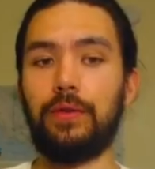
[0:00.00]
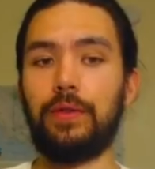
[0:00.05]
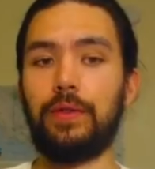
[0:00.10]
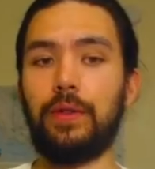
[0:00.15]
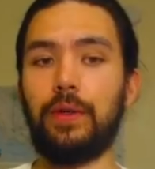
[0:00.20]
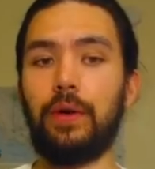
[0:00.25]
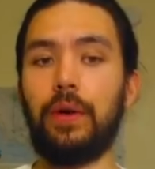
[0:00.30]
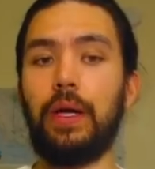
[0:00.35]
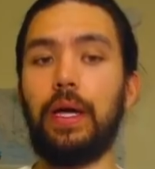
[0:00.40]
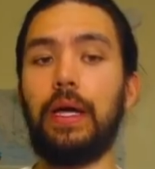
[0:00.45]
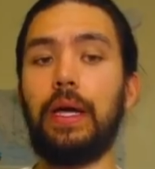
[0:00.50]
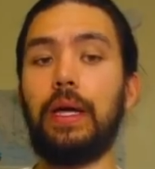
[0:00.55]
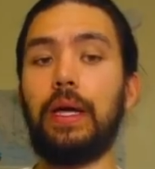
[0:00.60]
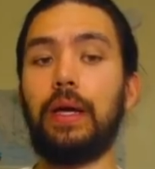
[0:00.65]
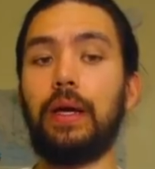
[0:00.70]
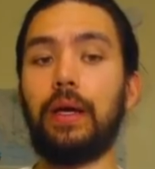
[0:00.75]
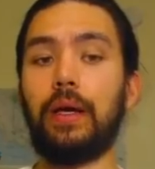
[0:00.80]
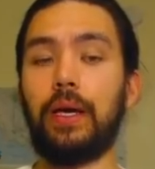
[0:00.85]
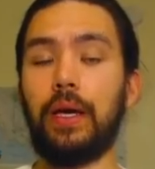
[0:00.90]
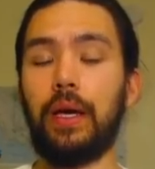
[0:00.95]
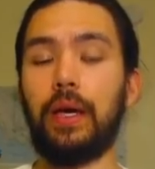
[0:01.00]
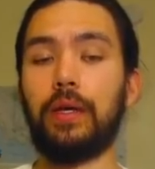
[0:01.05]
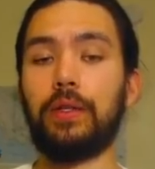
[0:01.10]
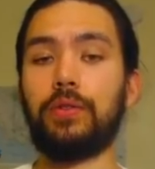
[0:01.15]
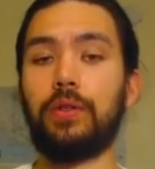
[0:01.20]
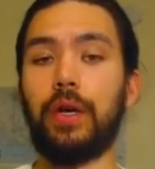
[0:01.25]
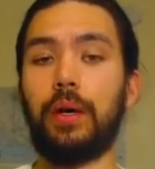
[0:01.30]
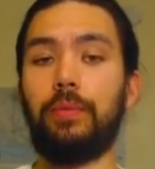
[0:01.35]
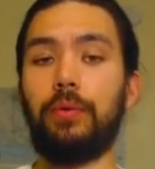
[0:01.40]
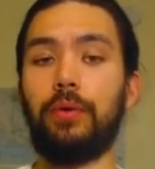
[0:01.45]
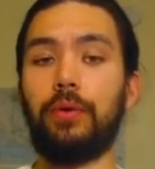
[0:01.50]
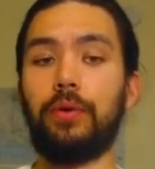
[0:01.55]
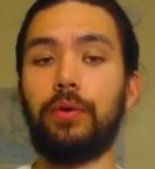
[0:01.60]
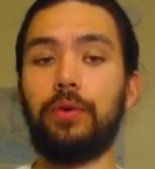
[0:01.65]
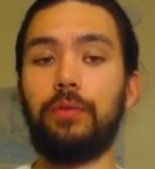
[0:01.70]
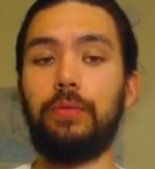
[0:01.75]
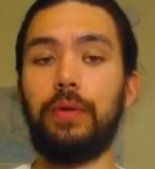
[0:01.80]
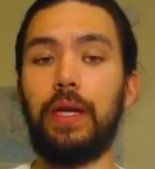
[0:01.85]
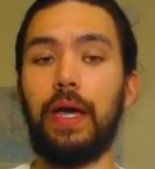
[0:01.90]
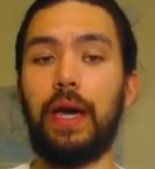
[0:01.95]
So Chaos Trap Hole
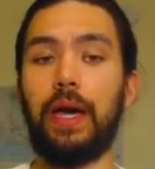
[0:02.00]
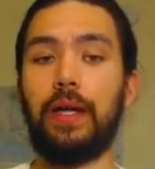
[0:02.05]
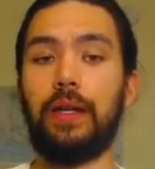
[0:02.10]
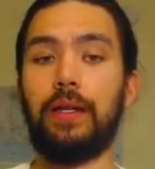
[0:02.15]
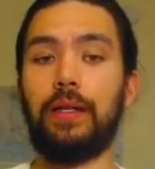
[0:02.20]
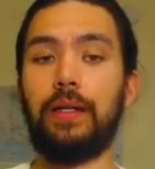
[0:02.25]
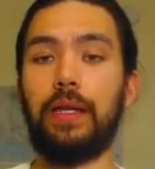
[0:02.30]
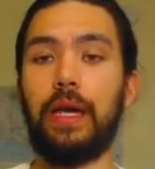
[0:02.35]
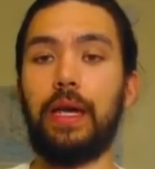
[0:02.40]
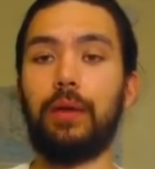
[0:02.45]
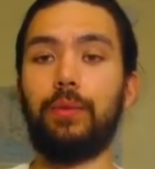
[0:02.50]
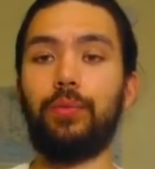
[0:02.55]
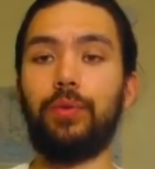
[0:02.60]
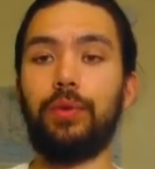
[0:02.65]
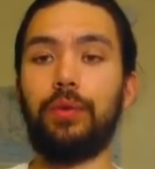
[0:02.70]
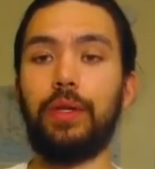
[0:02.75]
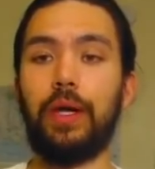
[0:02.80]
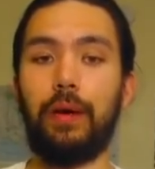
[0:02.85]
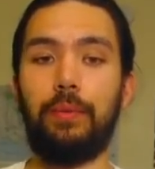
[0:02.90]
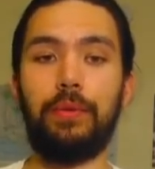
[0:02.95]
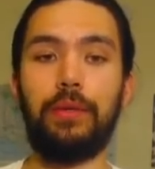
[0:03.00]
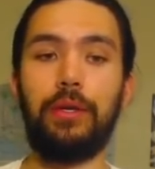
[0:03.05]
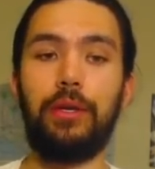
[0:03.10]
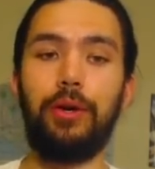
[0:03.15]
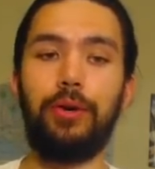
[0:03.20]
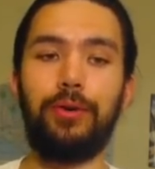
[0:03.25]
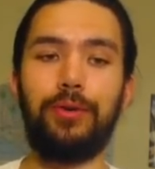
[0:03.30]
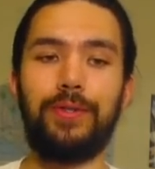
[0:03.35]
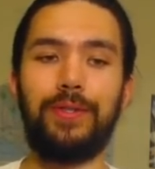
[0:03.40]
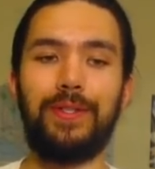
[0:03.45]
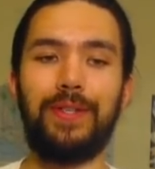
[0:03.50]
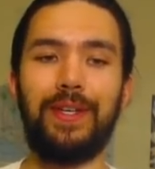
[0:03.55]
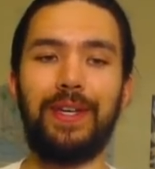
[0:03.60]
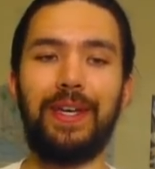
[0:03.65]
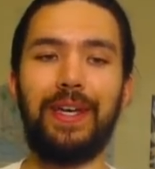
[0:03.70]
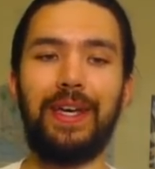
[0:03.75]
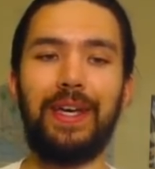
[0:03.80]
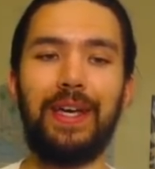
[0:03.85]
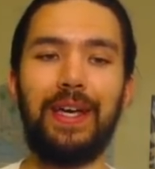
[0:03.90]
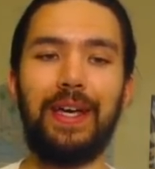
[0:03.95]
could be added and will not be used.
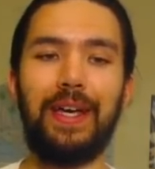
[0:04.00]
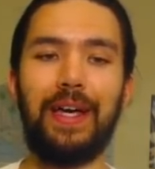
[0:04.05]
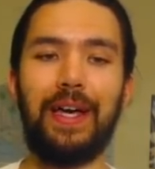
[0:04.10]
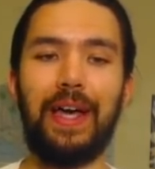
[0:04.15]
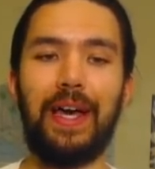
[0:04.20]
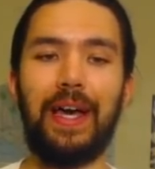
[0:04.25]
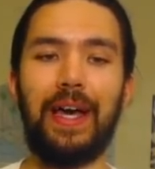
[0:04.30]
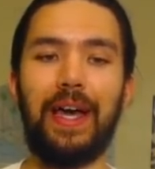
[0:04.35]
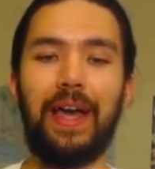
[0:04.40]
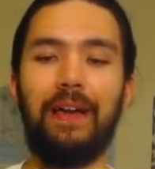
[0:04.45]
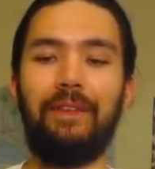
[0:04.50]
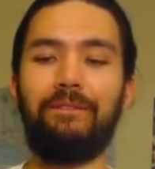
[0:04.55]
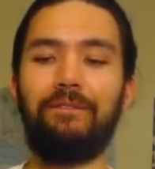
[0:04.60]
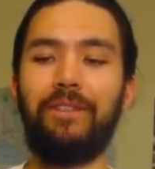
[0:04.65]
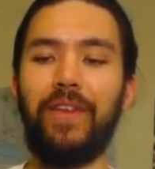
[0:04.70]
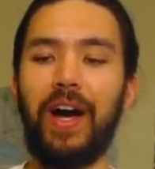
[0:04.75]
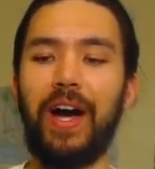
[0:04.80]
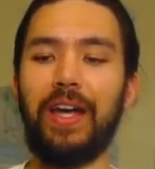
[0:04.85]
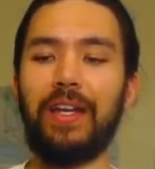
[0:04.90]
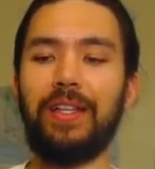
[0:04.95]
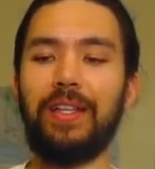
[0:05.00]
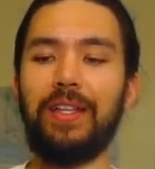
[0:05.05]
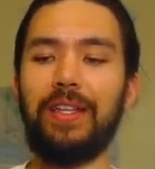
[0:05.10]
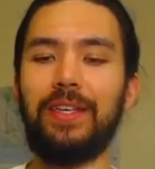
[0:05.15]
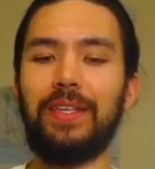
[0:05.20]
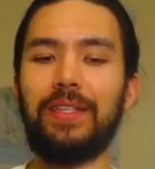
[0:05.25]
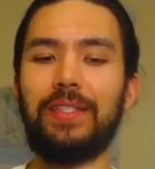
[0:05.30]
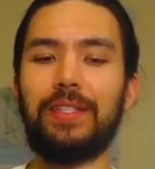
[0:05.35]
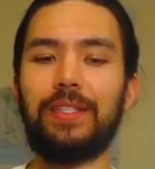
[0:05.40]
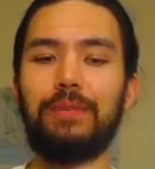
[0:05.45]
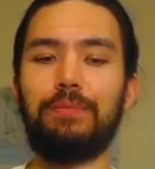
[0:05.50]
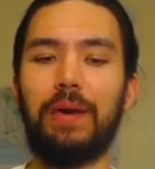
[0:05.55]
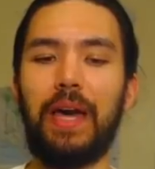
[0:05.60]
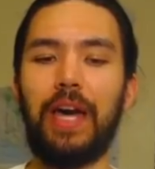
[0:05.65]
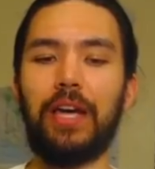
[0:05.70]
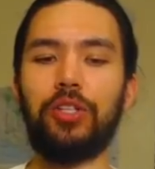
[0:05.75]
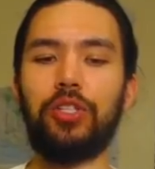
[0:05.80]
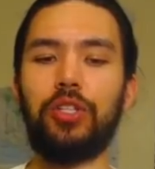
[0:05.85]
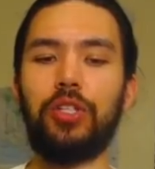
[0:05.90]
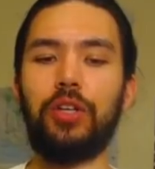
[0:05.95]
And finally,
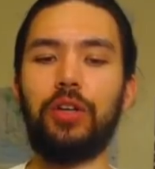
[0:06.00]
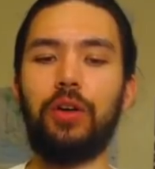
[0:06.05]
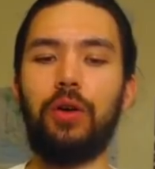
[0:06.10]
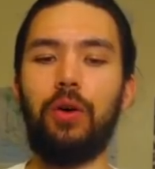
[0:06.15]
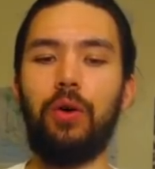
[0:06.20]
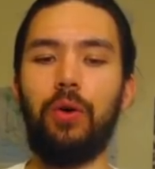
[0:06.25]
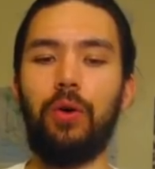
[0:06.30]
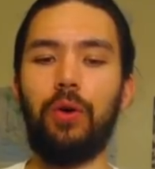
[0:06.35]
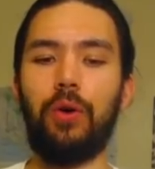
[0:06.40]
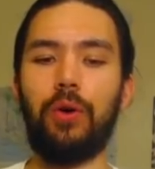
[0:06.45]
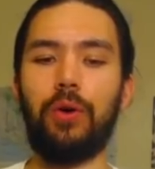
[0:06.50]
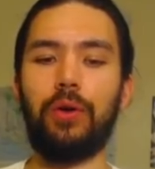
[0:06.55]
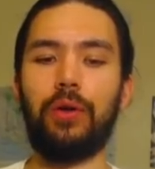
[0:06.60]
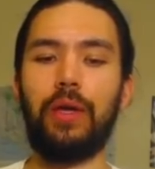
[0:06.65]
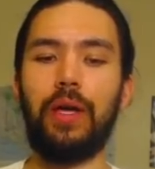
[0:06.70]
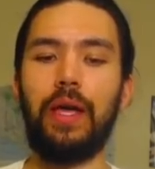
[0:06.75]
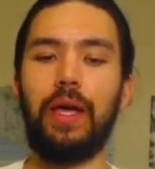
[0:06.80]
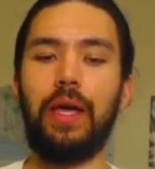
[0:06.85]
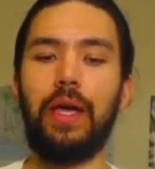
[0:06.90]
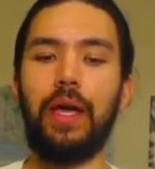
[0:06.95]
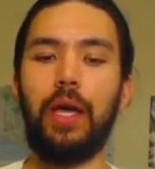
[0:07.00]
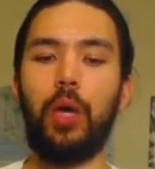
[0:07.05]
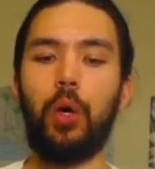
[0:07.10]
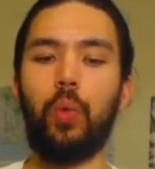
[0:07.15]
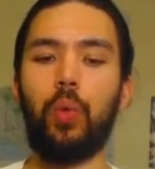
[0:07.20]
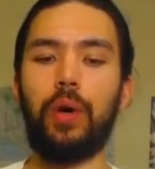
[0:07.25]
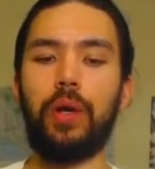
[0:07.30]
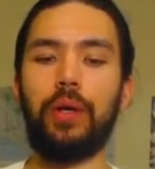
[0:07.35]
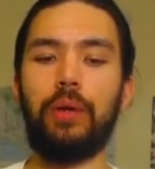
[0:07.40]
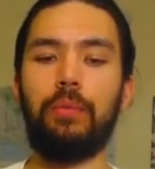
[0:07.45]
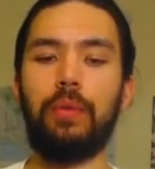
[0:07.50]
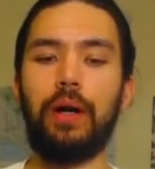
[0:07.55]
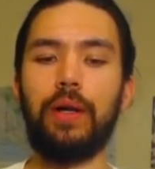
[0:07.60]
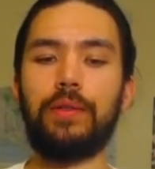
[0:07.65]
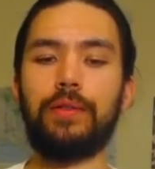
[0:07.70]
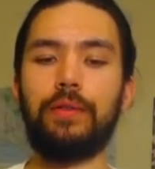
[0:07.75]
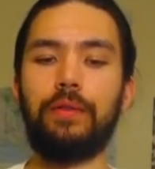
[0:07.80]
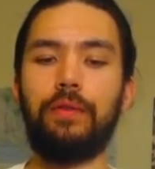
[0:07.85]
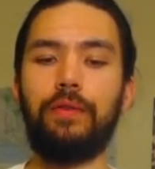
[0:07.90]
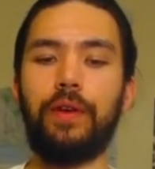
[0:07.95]
Smashing Horn. When a
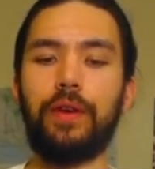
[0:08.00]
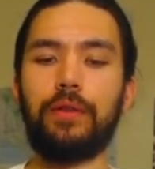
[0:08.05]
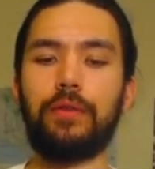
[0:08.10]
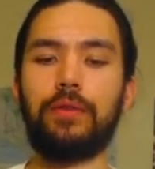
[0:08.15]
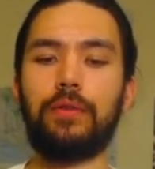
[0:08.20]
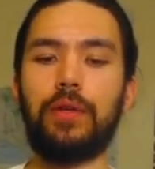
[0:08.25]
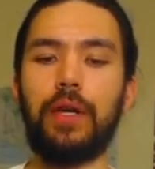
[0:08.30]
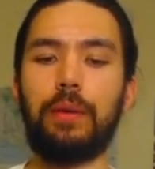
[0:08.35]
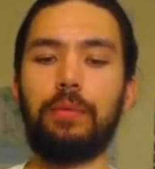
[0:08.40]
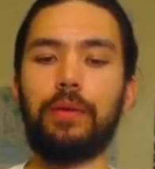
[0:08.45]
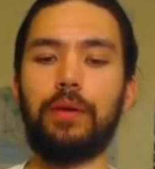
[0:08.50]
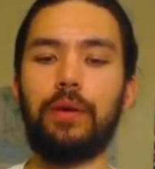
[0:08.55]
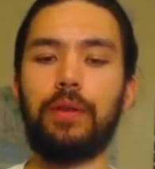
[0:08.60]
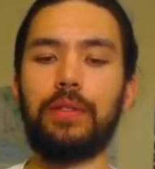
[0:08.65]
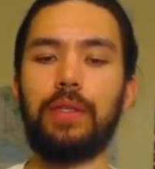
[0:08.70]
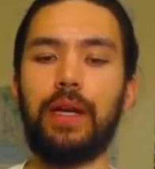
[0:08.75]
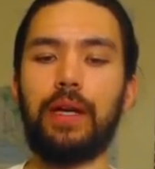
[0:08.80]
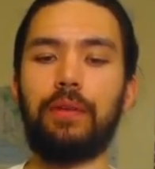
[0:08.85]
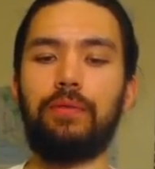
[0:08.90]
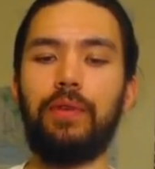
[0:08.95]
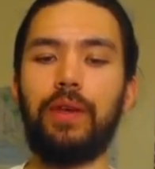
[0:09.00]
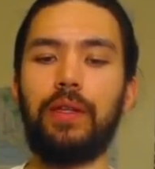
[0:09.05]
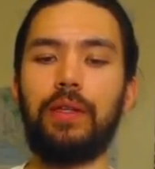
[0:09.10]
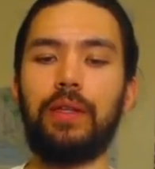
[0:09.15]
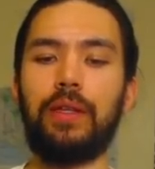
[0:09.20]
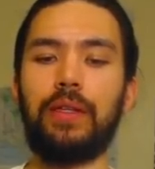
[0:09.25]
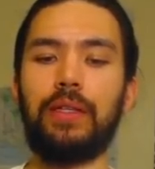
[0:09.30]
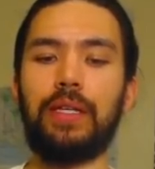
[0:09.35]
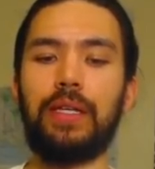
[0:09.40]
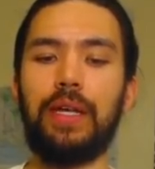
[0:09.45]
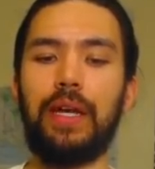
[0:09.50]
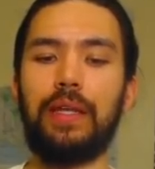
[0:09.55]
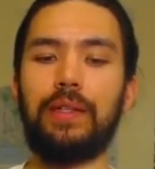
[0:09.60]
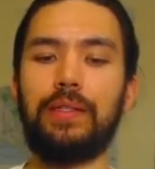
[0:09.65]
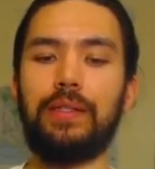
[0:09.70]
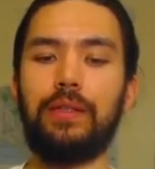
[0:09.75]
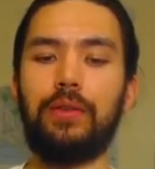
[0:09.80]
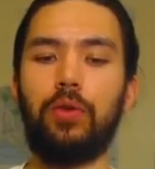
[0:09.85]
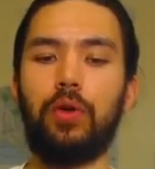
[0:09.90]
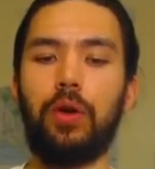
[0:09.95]
monster effect or trap card is activated that
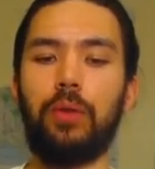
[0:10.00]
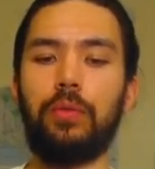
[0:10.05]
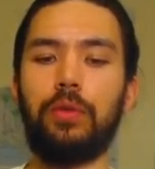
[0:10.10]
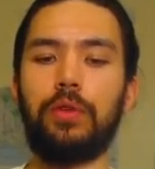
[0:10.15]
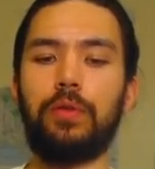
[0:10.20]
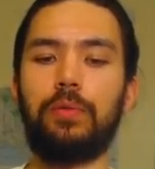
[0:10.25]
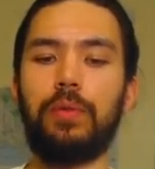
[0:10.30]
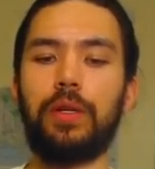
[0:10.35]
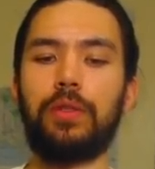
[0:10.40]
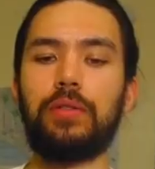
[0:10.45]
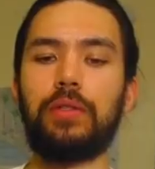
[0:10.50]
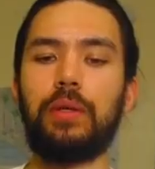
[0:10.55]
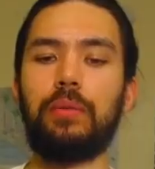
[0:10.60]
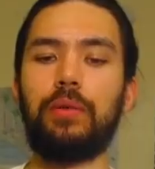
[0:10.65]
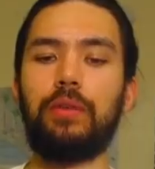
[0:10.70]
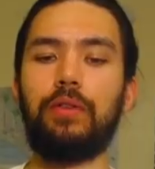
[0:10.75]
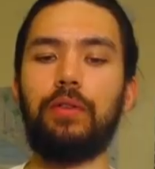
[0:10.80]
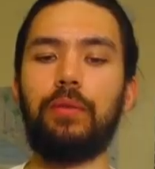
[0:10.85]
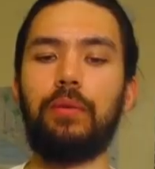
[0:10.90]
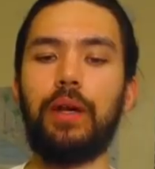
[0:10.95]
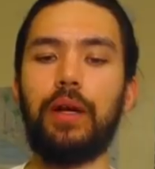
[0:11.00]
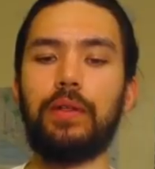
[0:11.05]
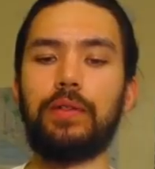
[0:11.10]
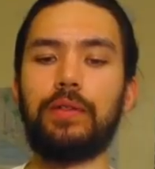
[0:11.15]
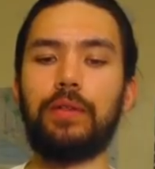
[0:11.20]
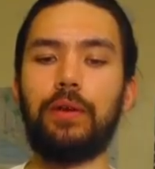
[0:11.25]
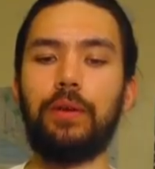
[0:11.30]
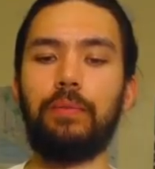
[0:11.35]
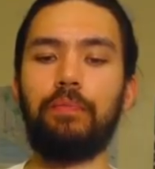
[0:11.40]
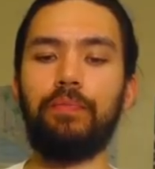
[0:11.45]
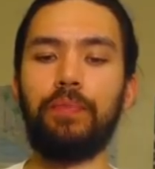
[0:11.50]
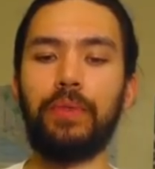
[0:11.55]
negates the normal or special summon of a monster,